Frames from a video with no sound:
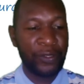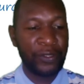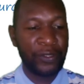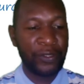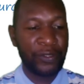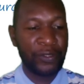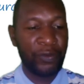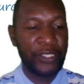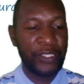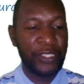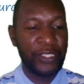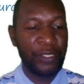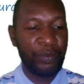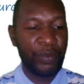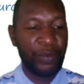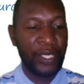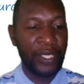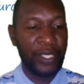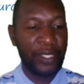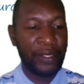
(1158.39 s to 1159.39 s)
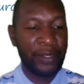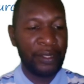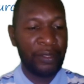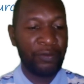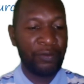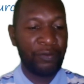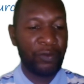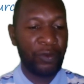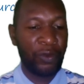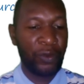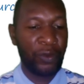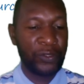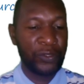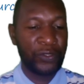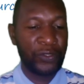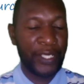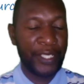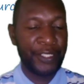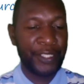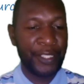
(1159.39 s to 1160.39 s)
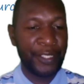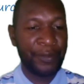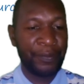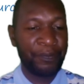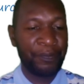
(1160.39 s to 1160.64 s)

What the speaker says: for timber for construction.